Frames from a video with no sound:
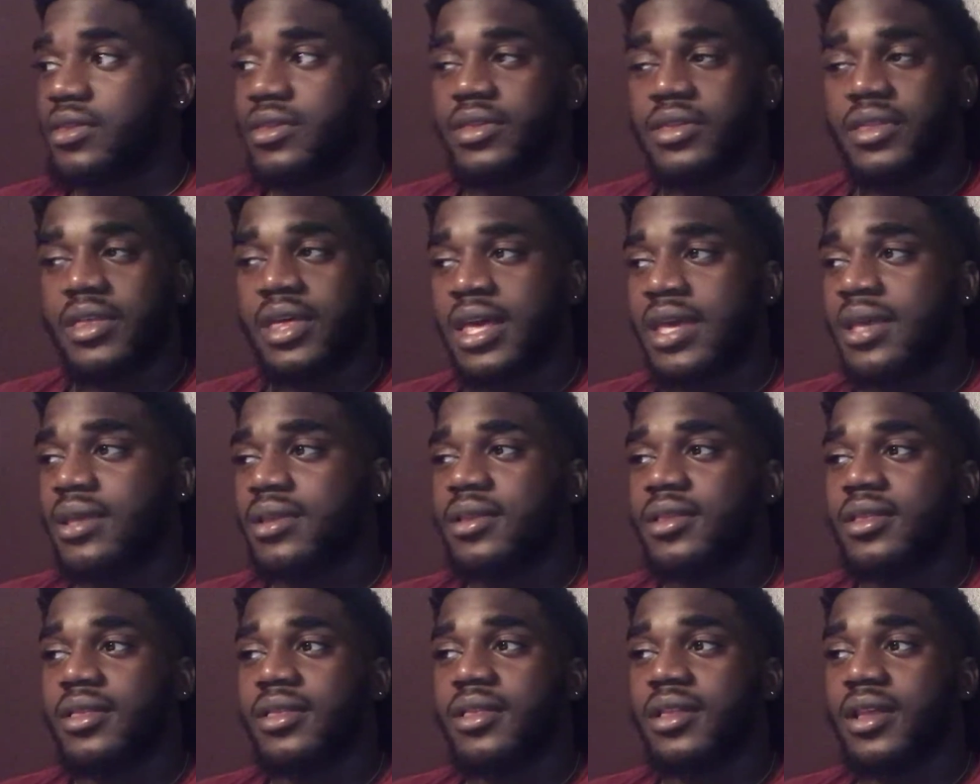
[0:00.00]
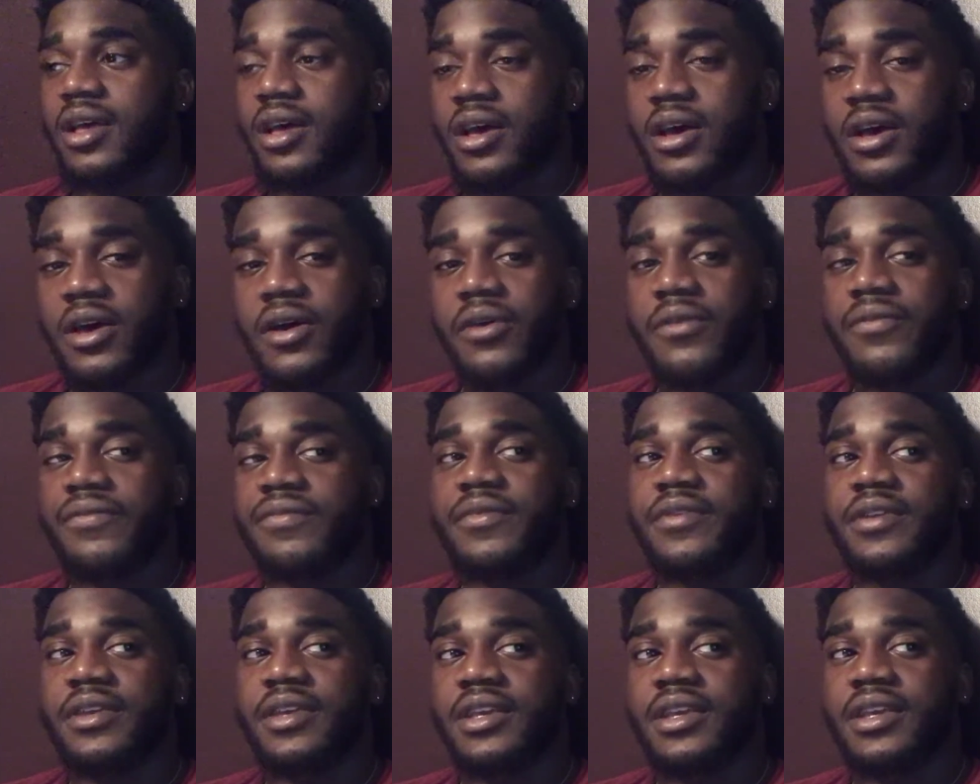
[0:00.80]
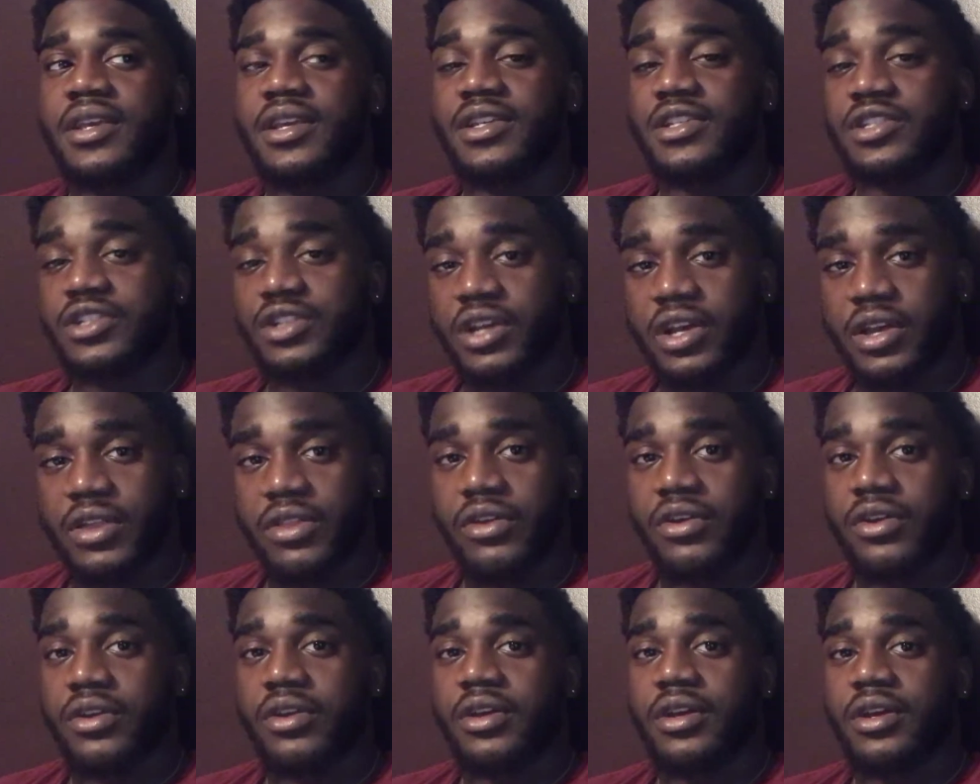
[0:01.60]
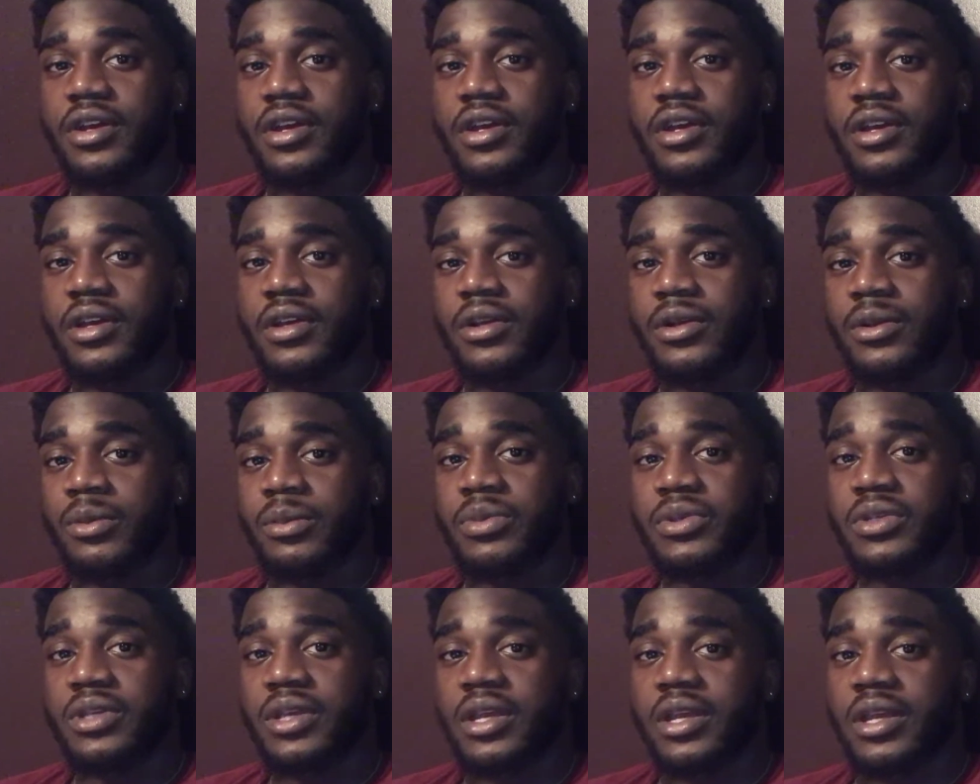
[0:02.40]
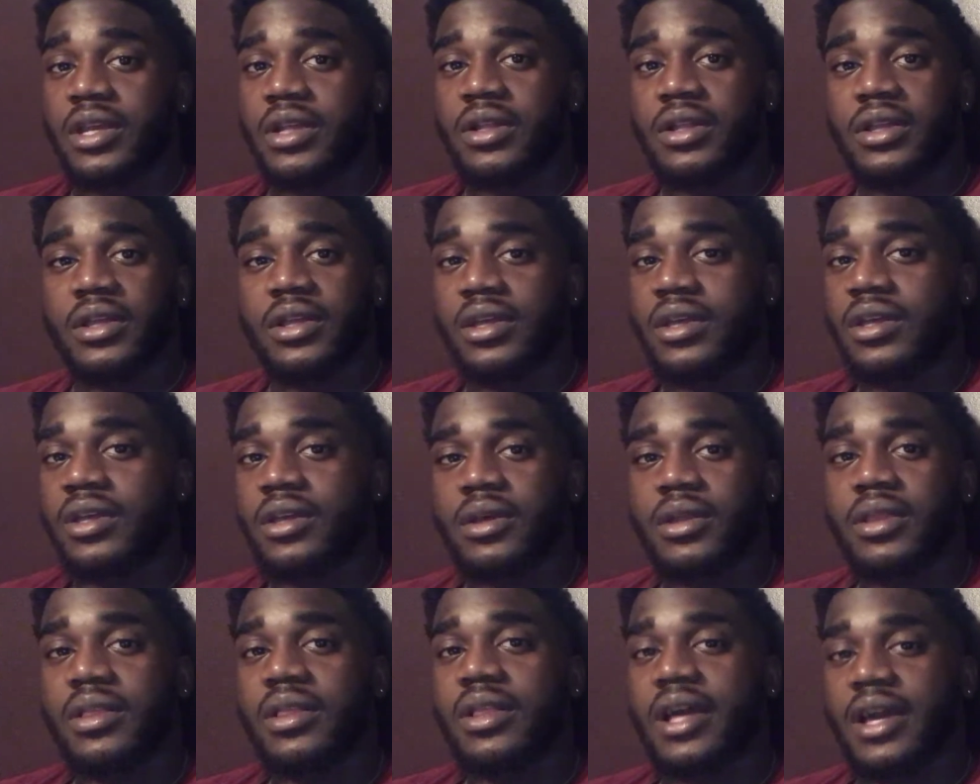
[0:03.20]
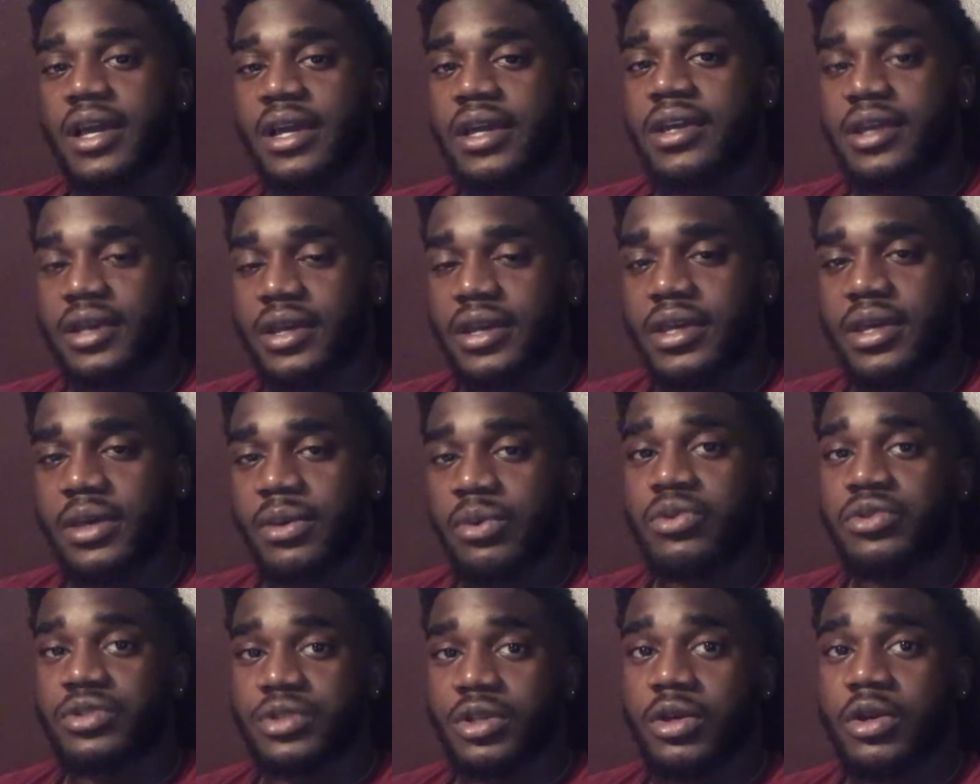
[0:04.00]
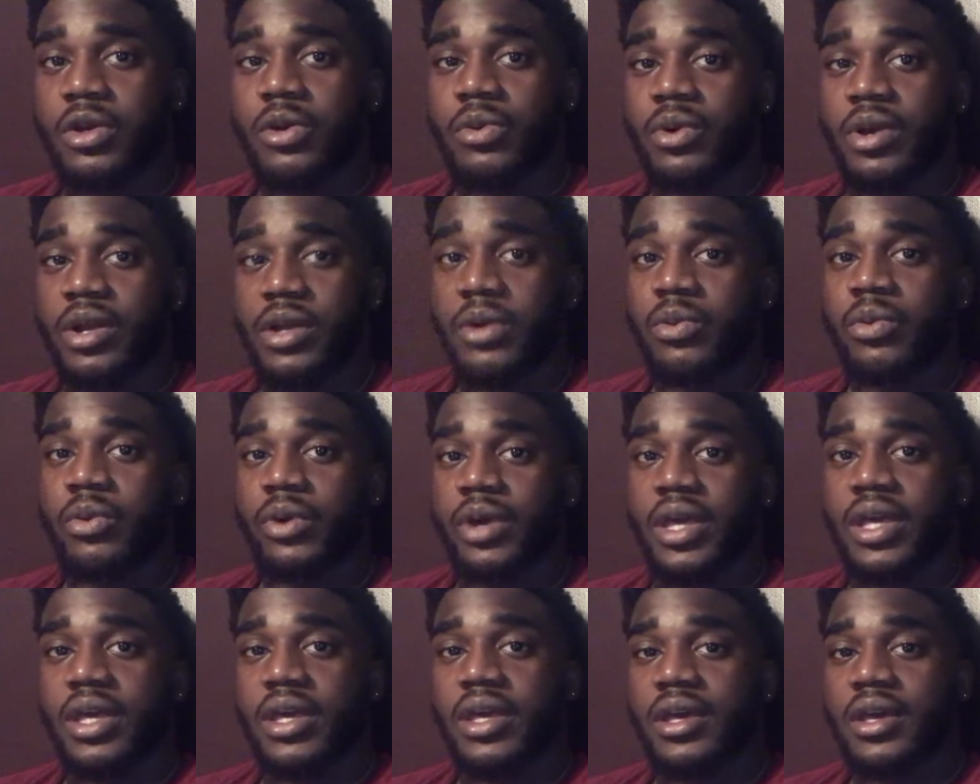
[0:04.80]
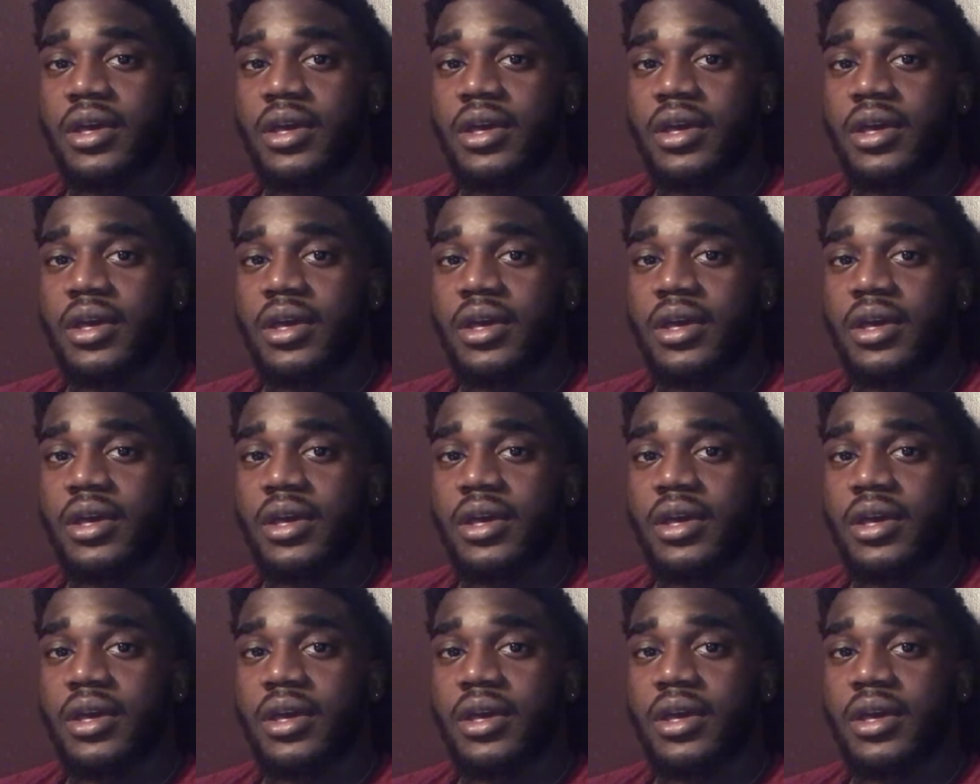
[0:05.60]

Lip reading: they loved each other. You know what I'm saying? Like it was the correct way.